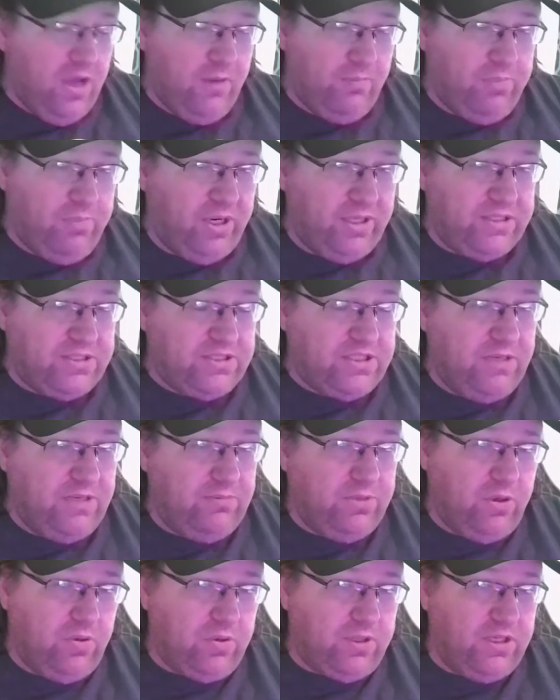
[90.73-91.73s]
But at the same
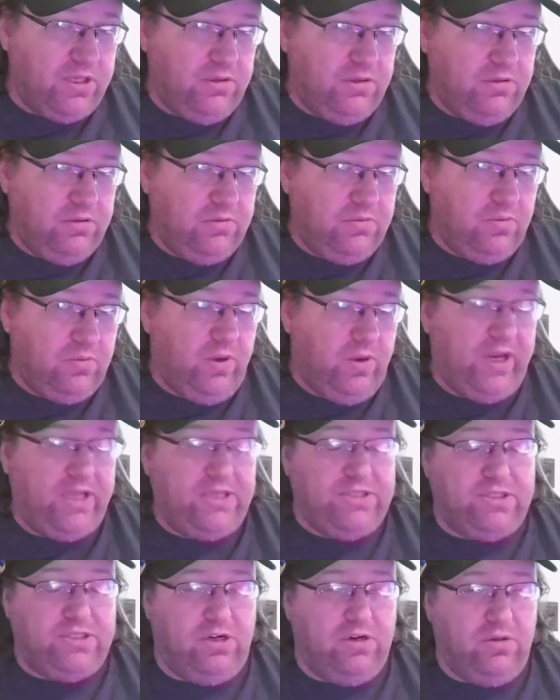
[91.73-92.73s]
token, when I
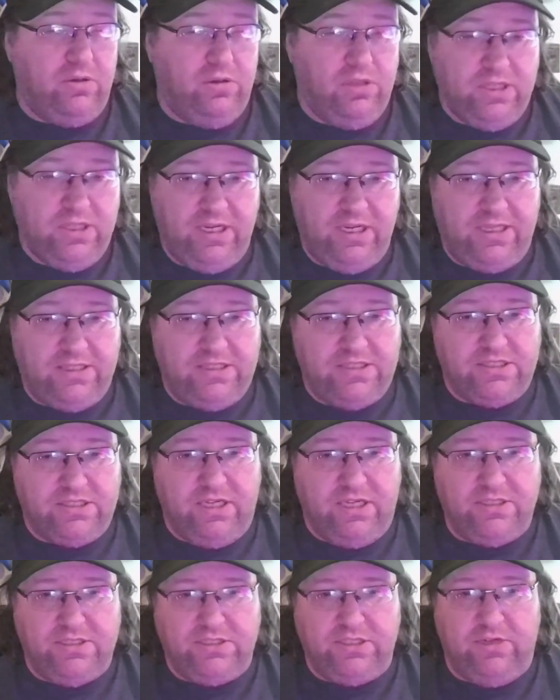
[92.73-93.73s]
start looking at this
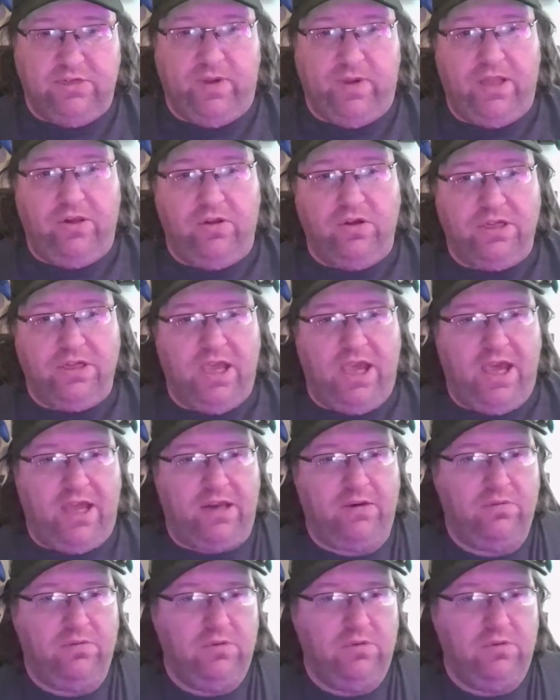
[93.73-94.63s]
kind of stuff, I look at